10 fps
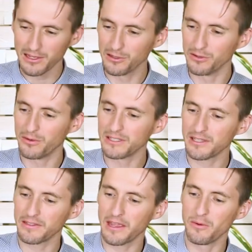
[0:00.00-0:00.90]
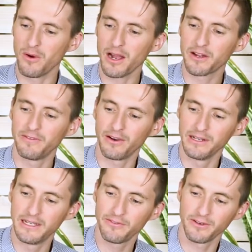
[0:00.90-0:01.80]
You'll notice that they walk
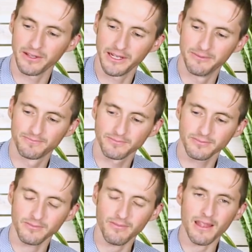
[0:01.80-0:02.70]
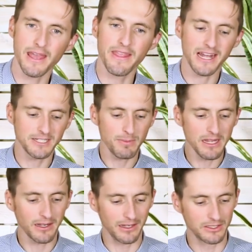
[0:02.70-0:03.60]
very differently, and that's
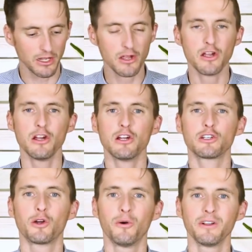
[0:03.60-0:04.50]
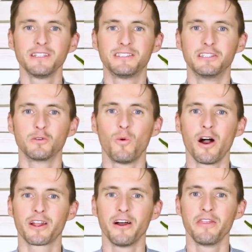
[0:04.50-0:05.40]
because Tortoises
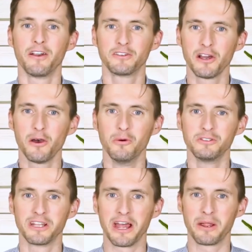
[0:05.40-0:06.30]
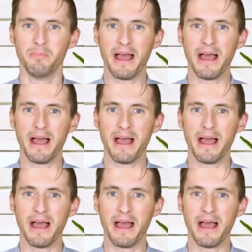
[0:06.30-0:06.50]
walk on their toes like